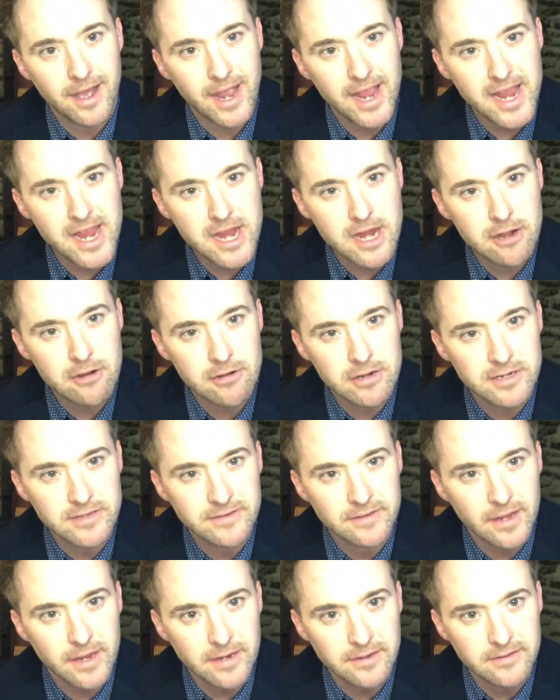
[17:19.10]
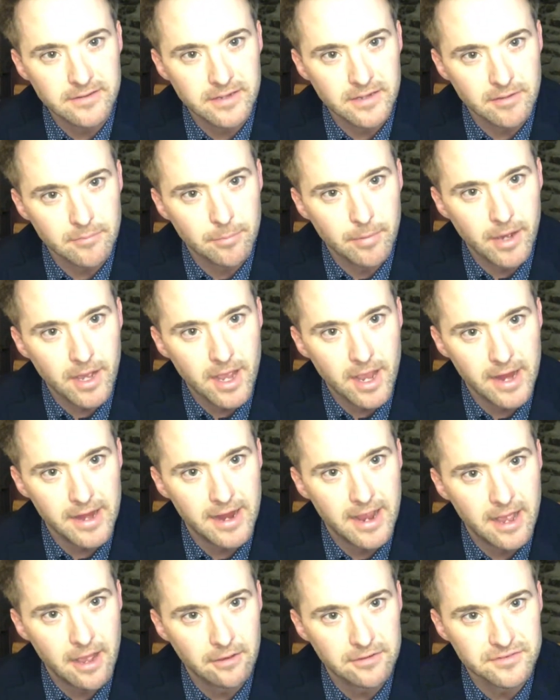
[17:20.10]
irritated by
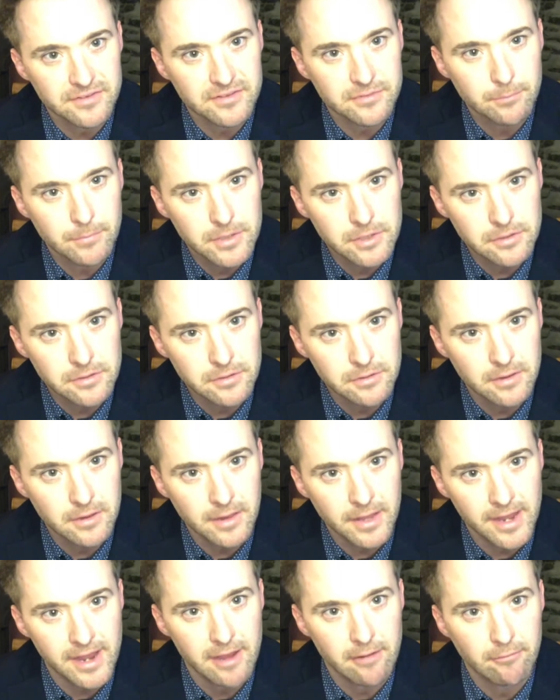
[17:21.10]
how smoothly it